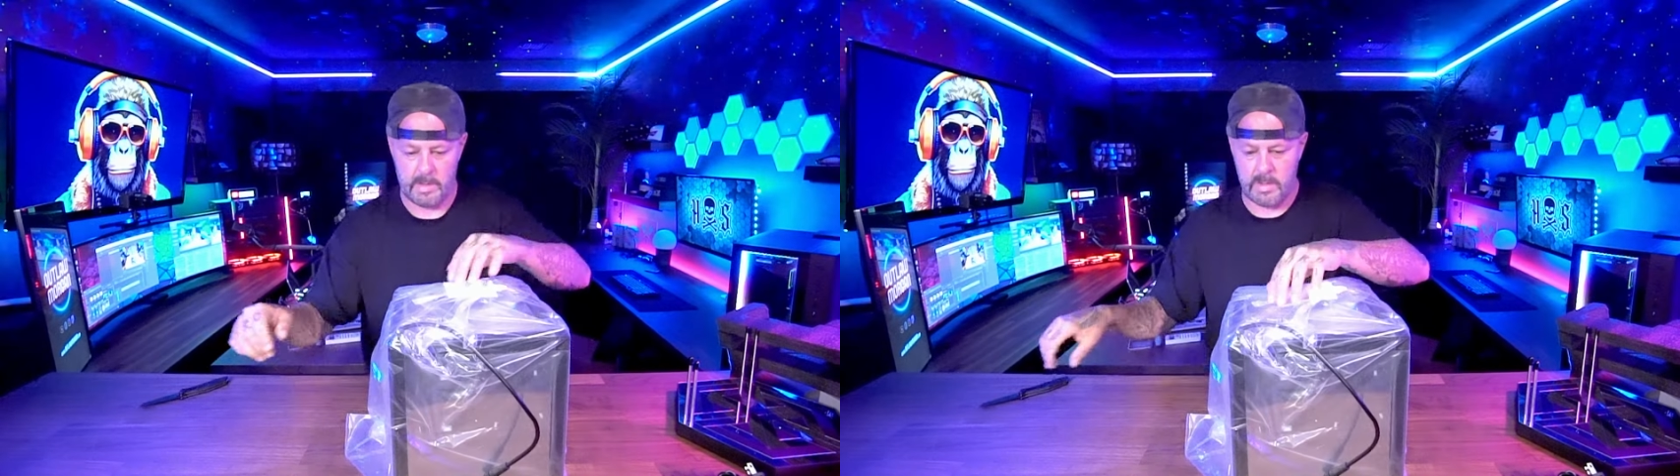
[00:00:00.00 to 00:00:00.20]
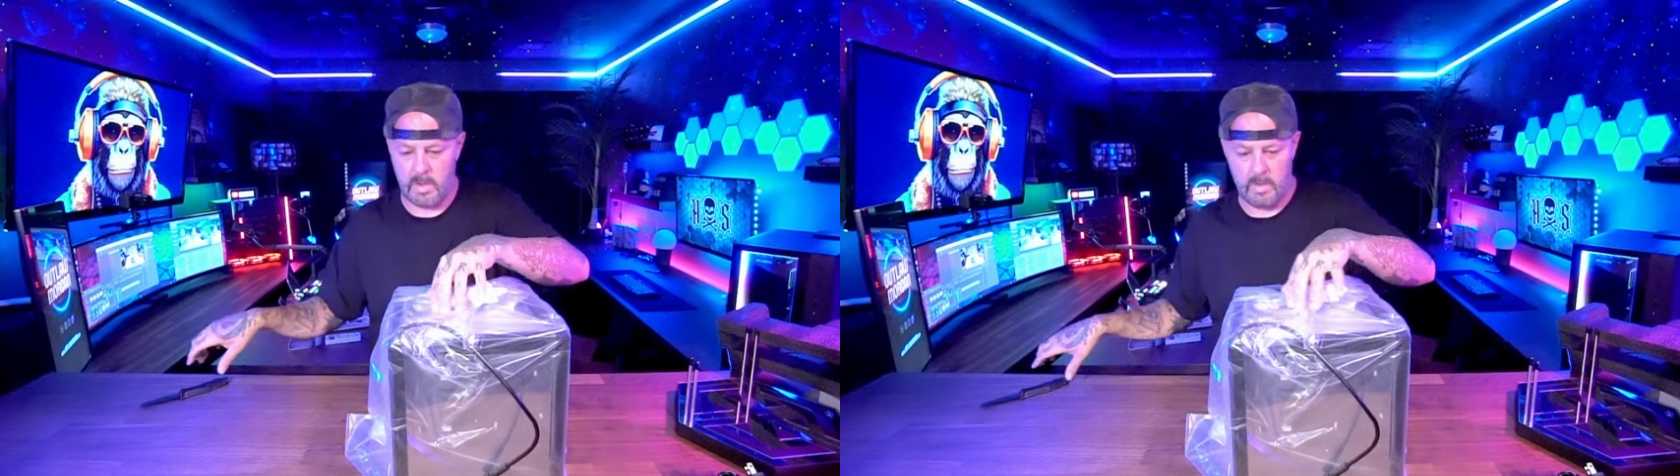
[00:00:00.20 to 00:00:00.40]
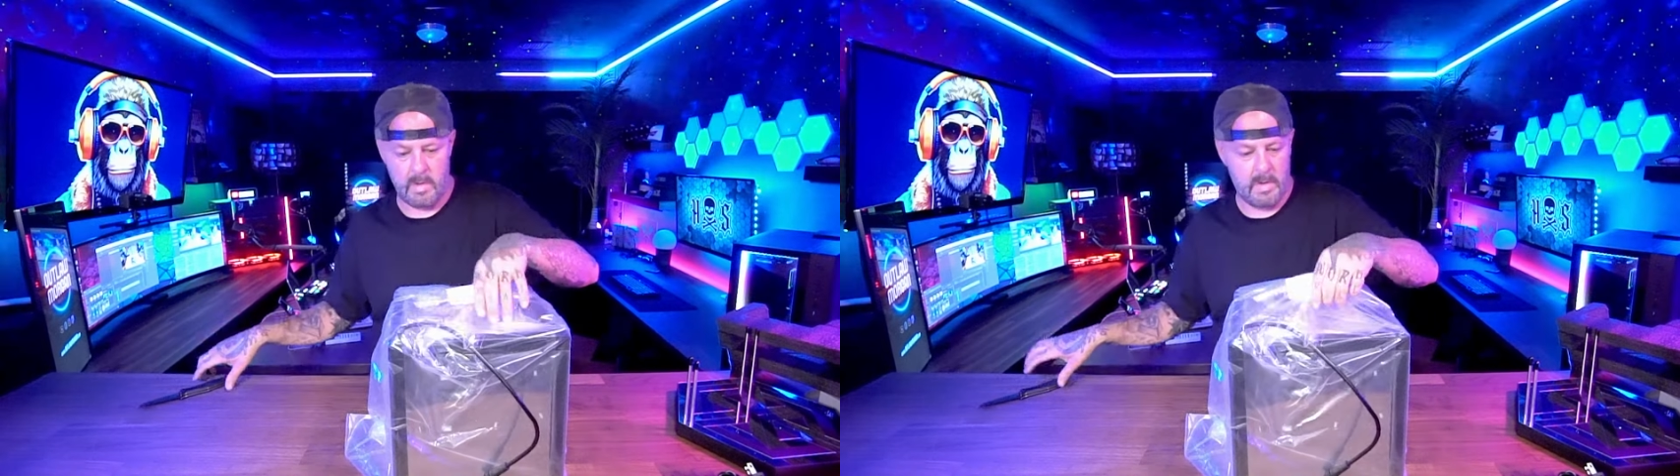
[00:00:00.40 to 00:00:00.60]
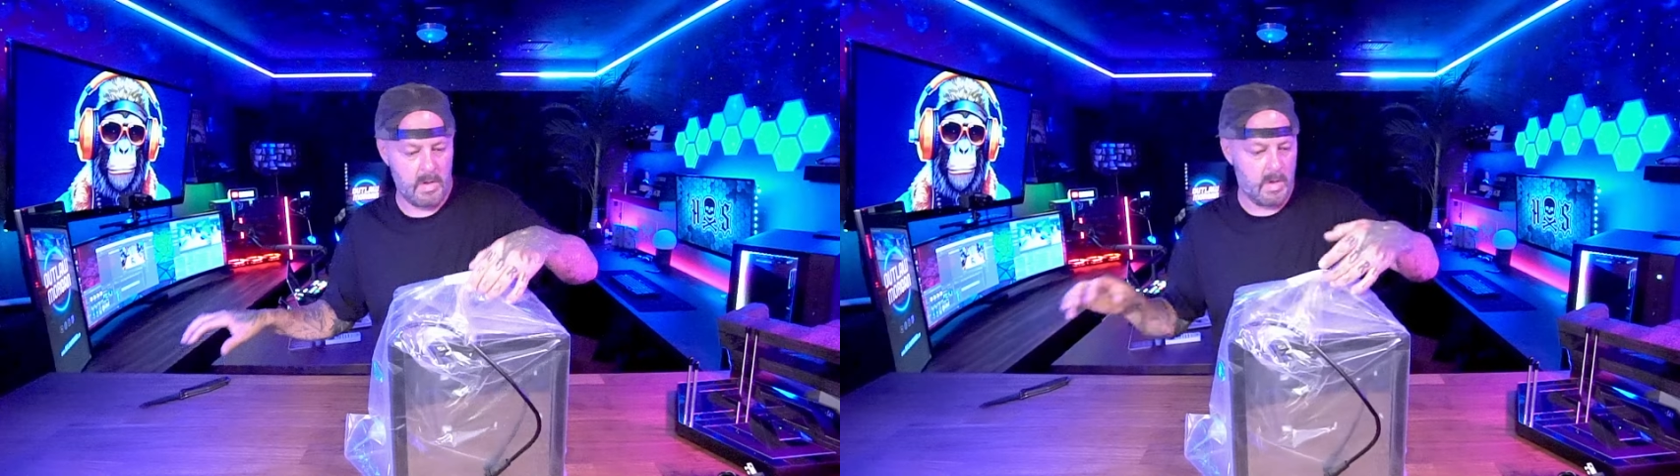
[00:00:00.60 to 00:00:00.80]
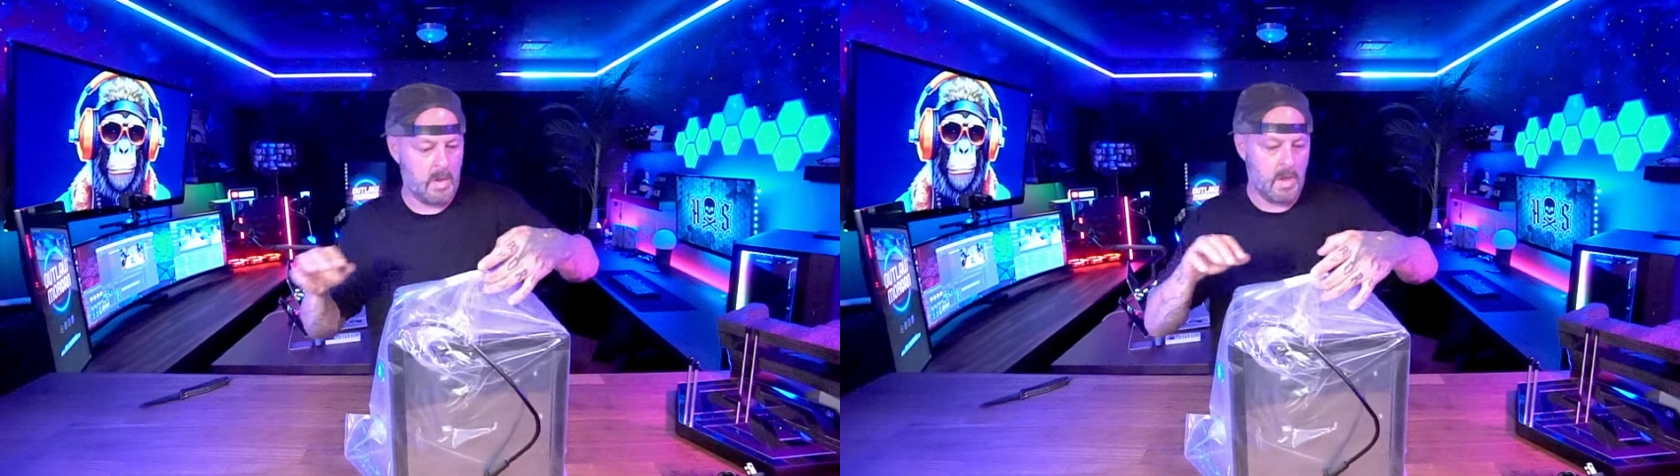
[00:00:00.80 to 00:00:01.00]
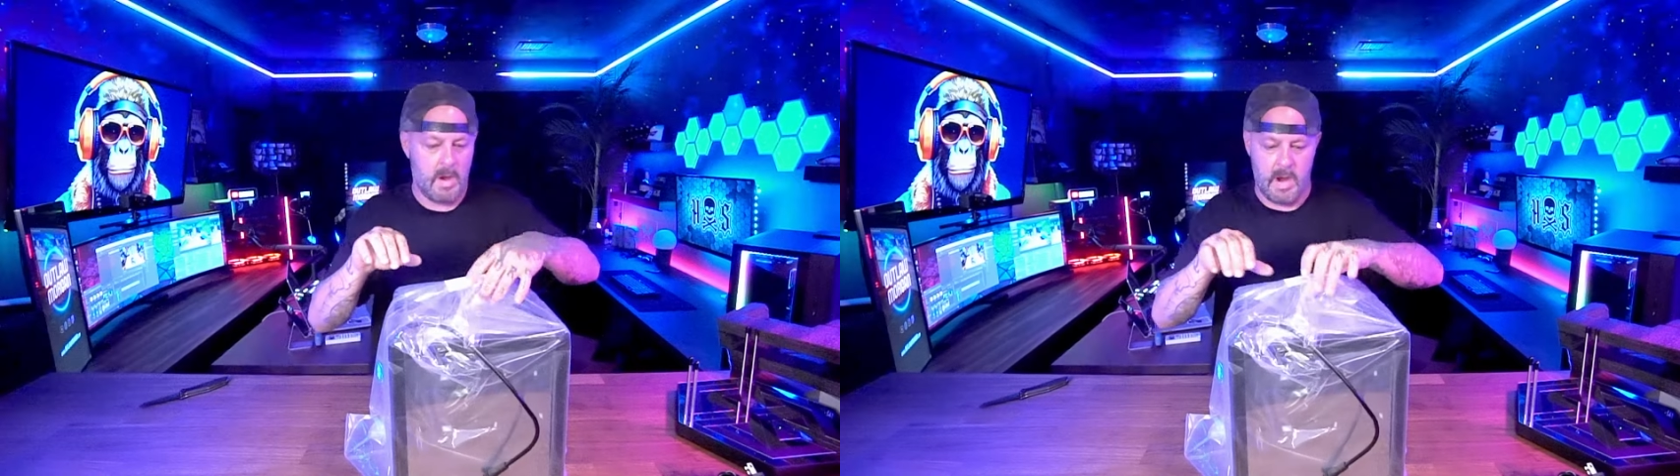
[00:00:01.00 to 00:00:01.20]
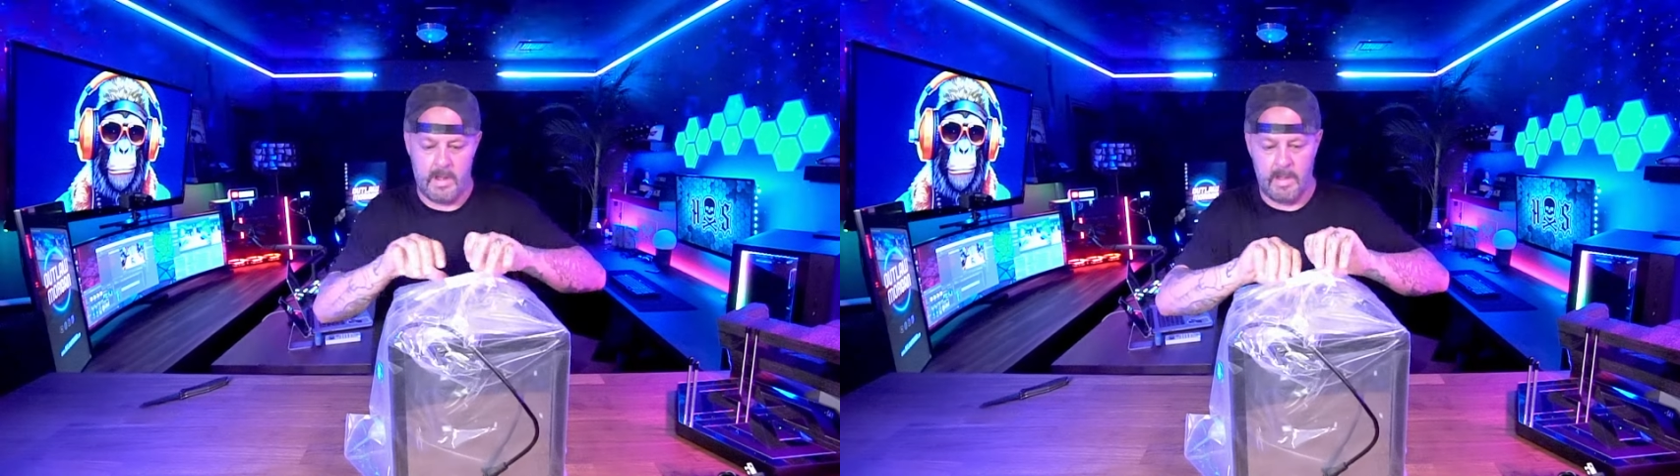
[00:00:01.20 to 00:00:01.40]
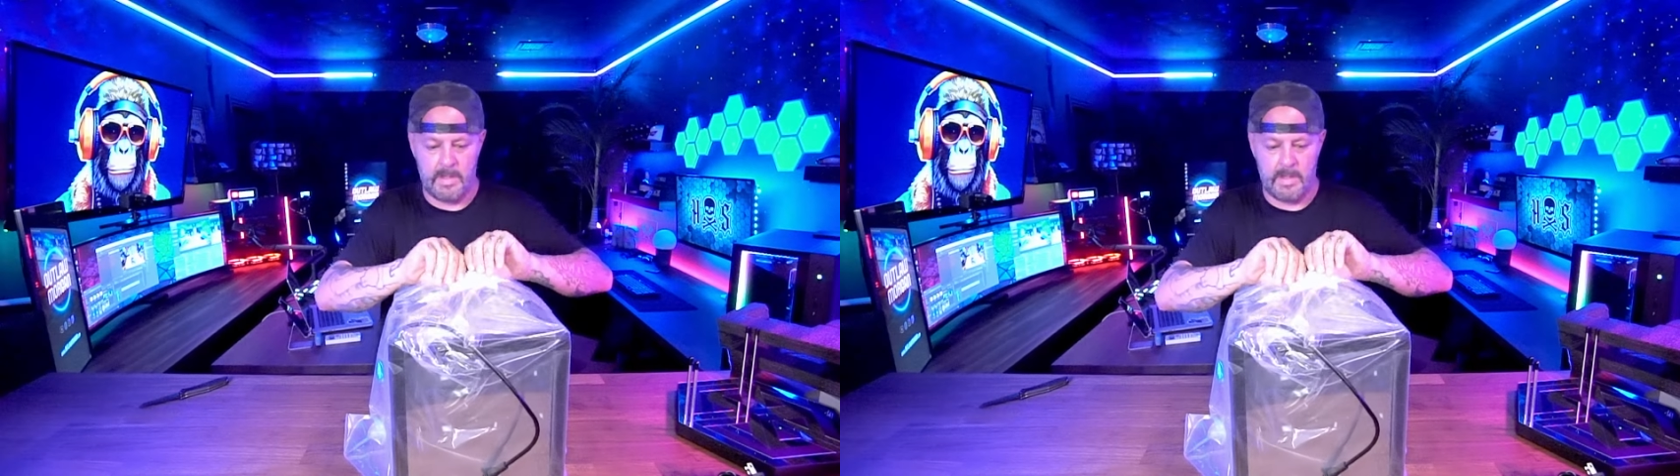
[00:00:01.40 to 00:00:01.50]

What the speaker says: So, all right,